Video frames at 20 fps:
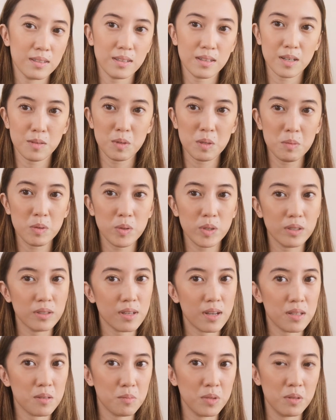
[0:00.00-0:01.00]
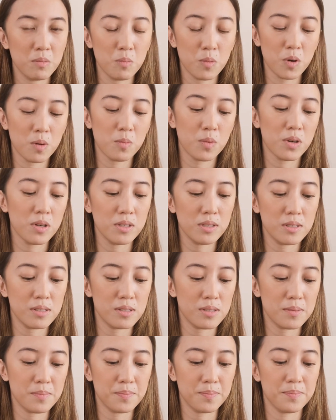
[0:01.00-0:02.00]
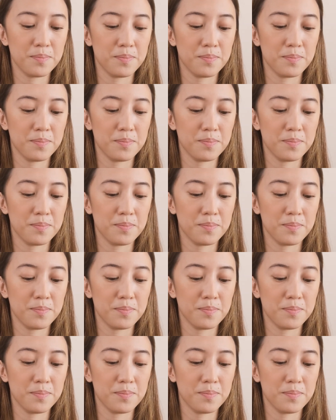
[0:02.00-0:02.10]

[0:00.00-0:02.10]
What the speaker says: Yeah, maybe we could add a bit more bronze.